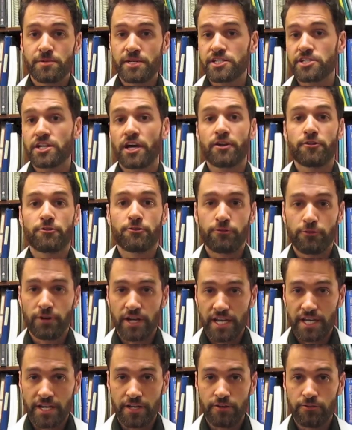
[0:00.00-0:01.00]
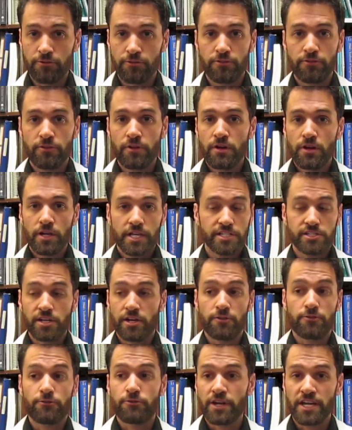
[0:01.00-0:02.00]
He's not afraid of, he's not
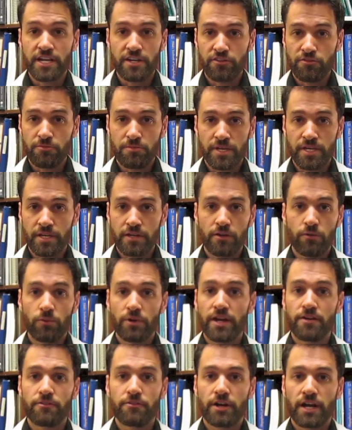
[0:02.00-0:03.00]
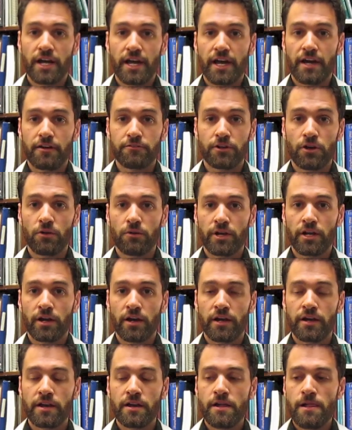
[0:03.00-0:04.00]
afraid of me or whatever I have going
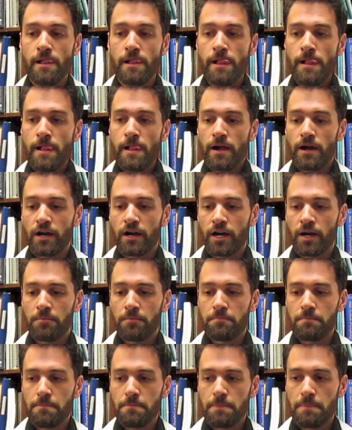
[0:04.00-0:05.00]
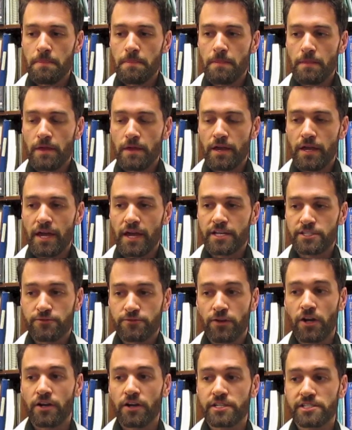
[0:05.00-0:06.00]
on. Um, as
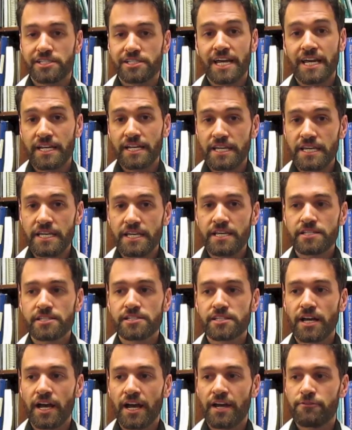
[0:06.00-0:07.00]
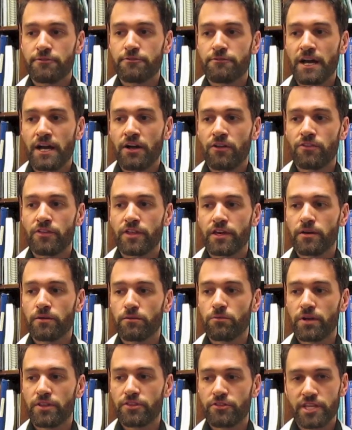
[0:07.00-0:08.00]
far as techniques, I've found that
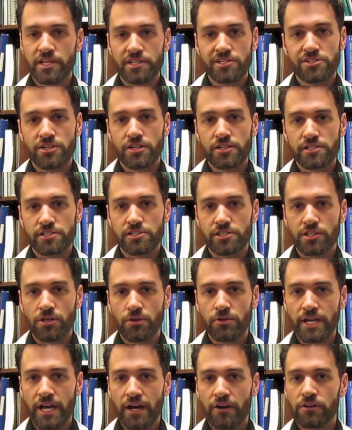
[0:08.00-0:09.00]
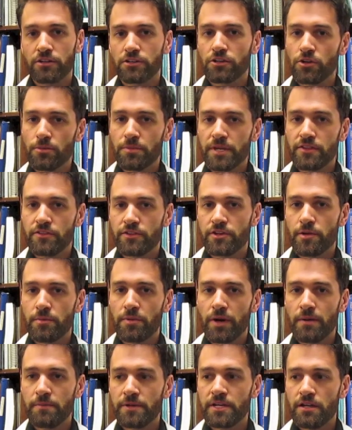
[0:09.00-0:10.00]
when things start to slow down a little bit in the
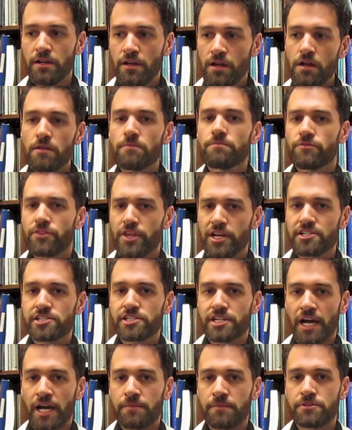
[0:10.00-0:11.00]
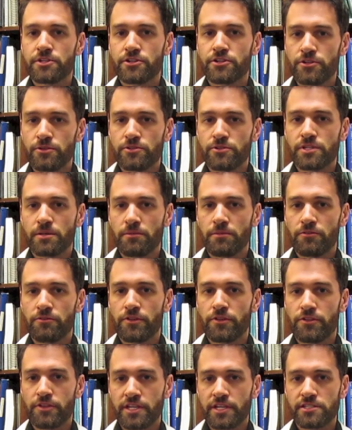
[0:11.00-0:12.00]
department, there's time to do some of
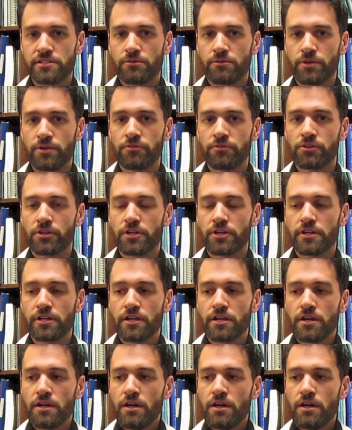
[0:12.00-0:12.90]
the things that we've learned.